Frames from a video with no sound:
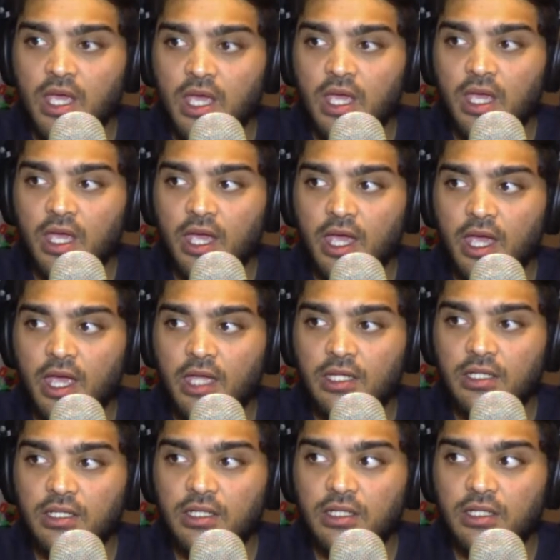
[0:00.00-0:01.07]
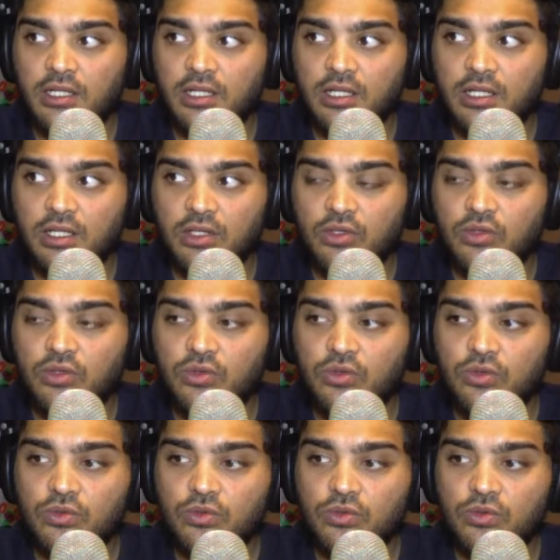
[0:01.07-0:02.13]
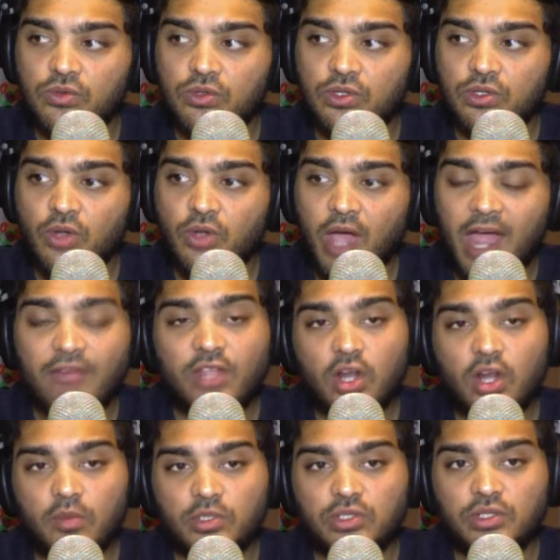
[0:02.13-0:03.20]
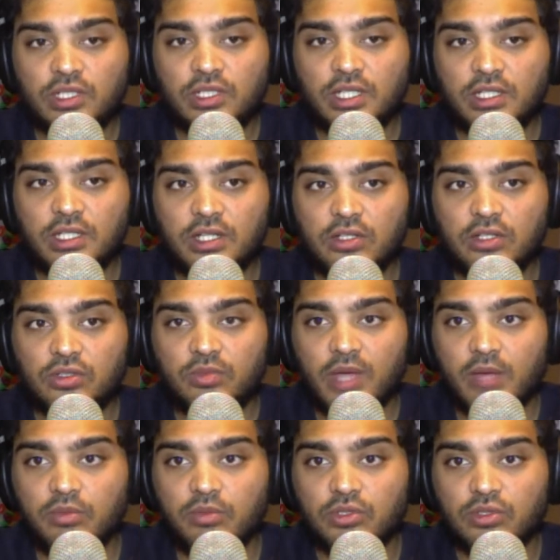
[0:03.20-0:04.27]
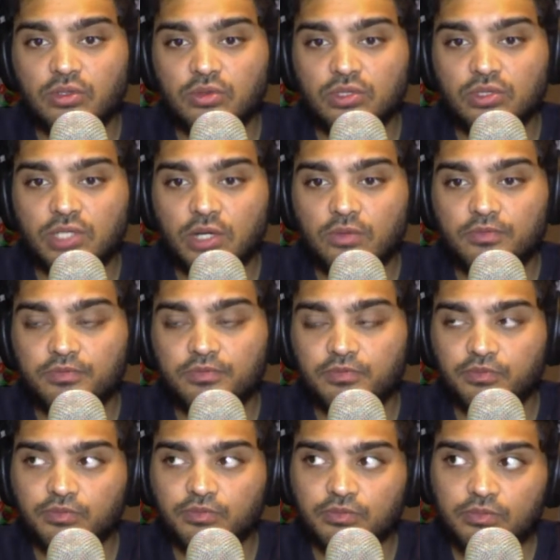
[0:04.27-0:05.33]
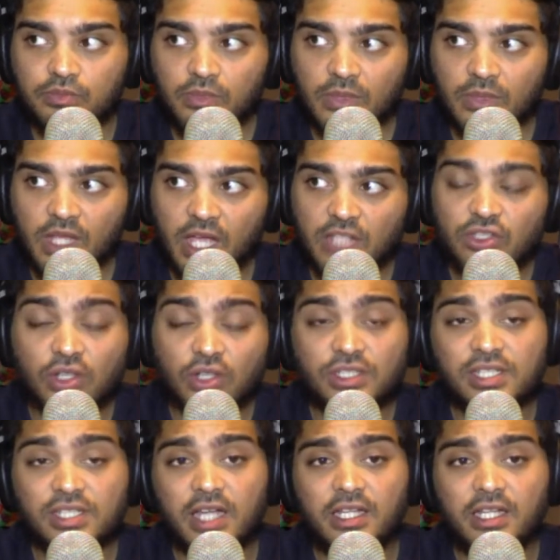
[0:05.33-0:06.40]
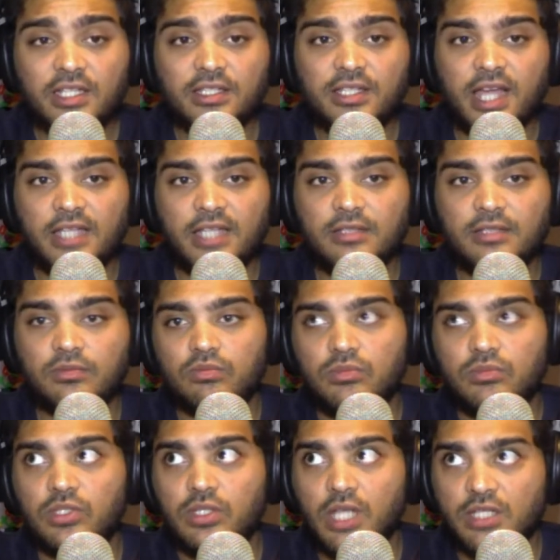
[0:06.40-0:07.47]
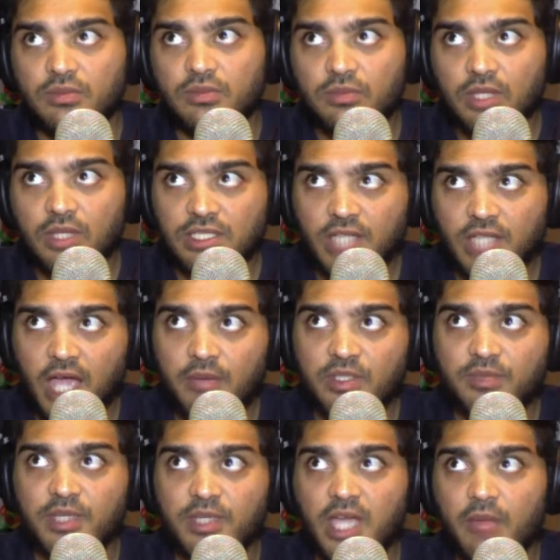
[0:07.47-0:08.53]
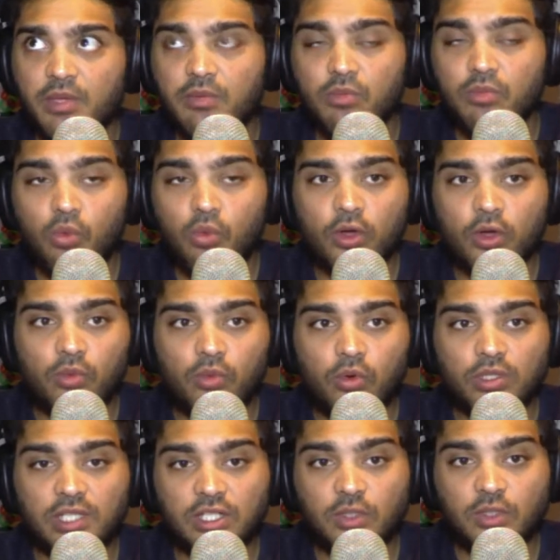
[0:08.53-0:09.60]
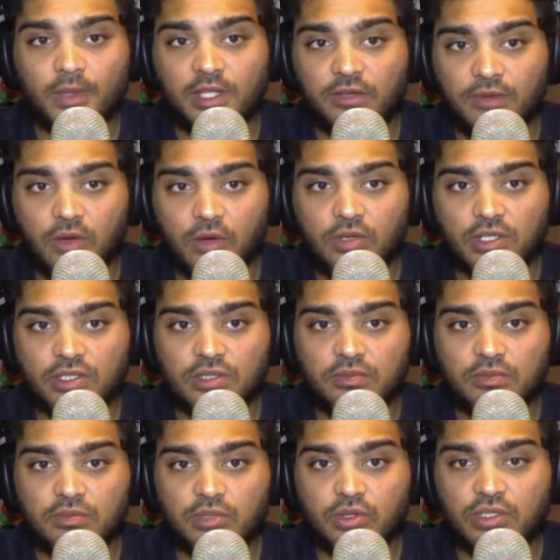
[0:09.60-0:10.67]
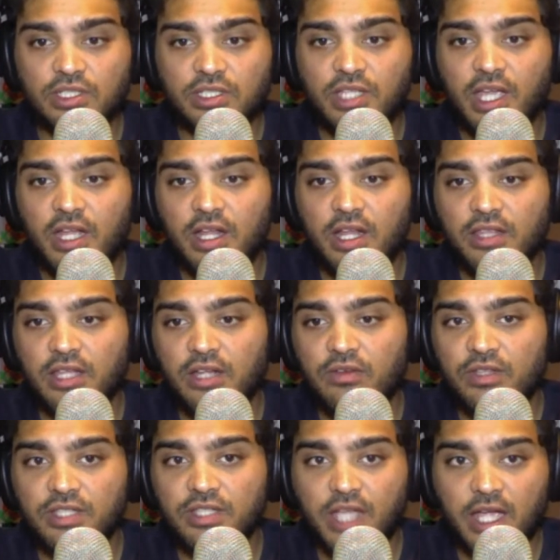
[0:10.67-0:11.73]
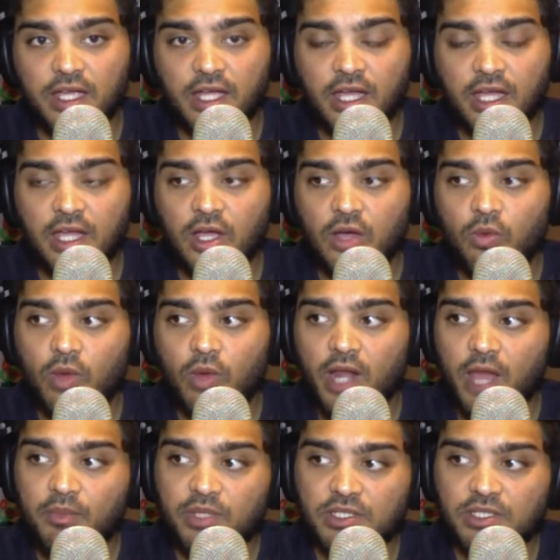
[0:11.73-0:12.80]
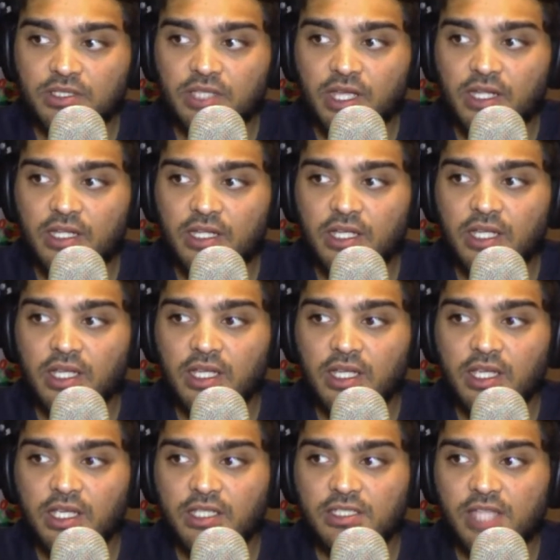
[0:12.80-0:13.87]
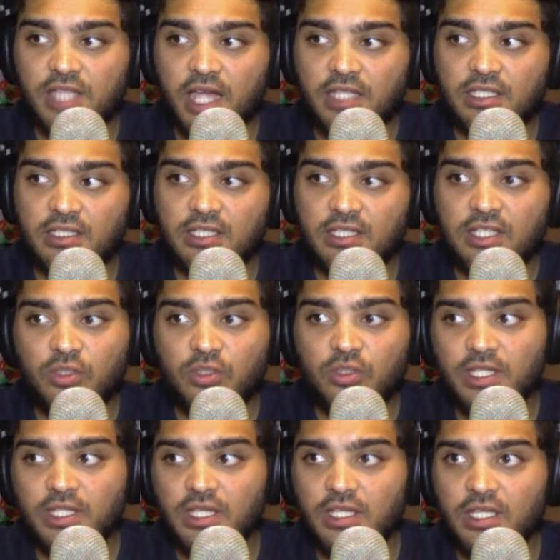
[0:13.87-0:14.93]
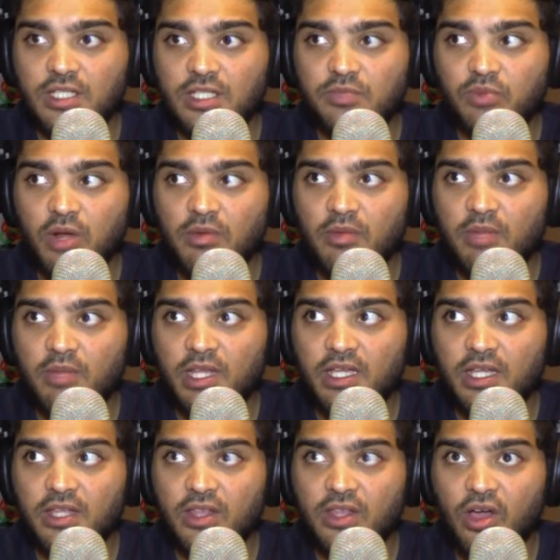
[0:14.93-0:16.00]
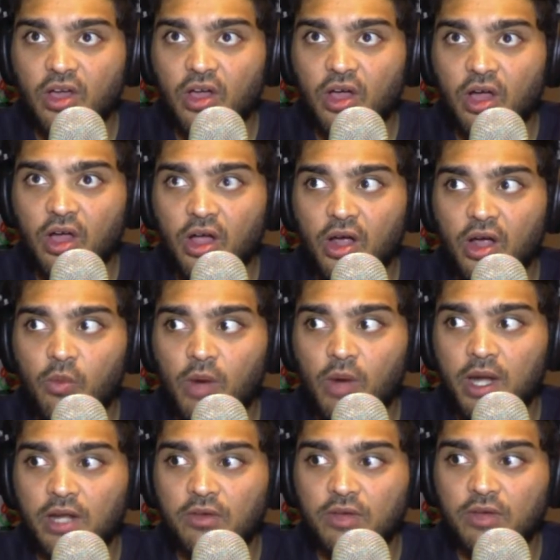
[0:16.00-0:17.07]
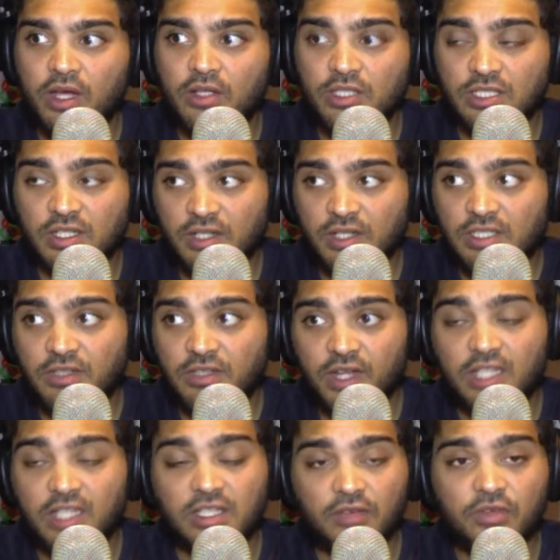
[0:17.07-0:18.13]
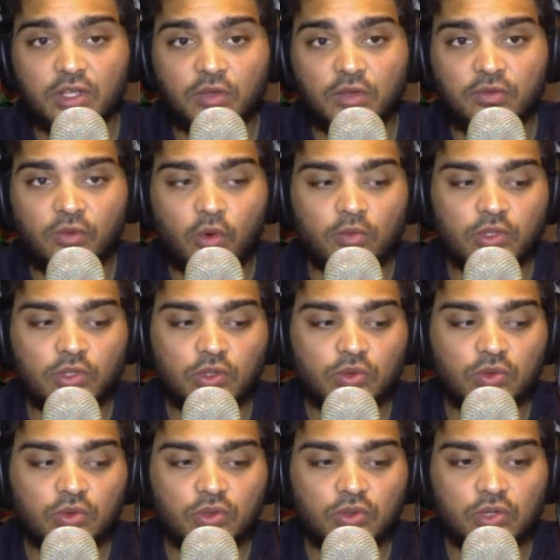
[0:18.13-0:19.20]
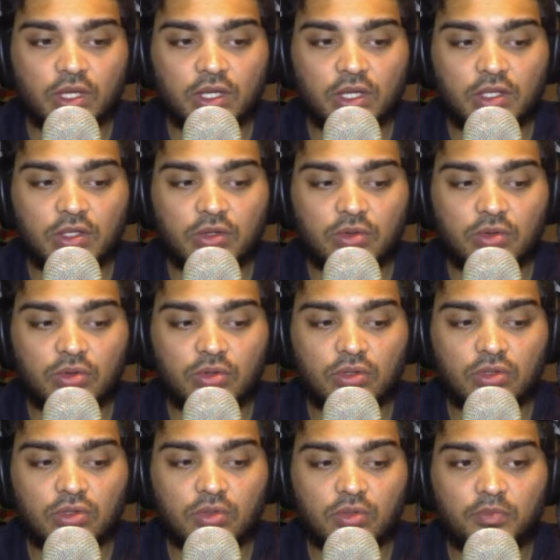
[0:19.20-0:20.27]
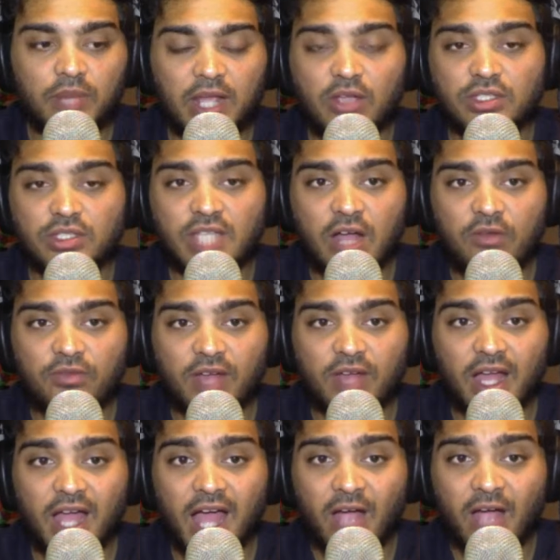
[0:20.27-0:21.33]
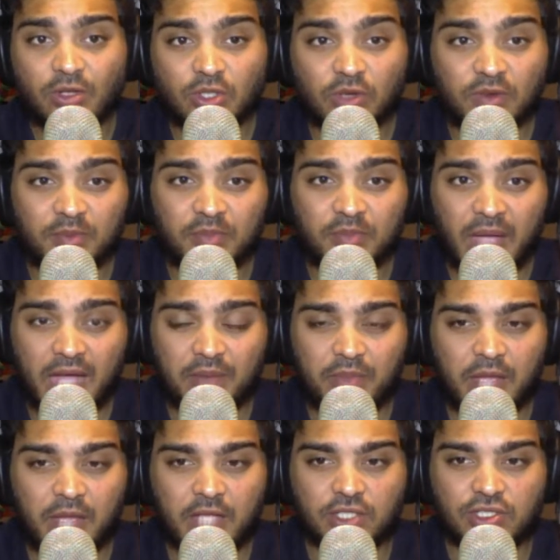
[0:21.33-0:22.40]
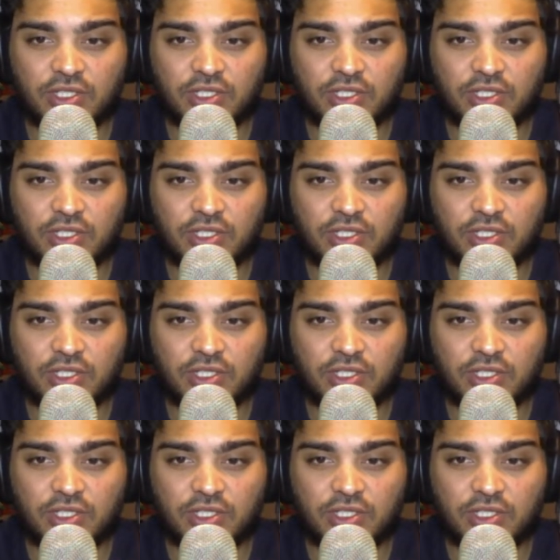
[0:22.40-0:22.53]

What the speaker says: And you have that opportunity in cricket to be able to do so. It's concerning that this game is becoming more and more T20 focused, because at the end of the day, what happens then is that T20 is probably is a very difficult form to play yourself out of a bad patch.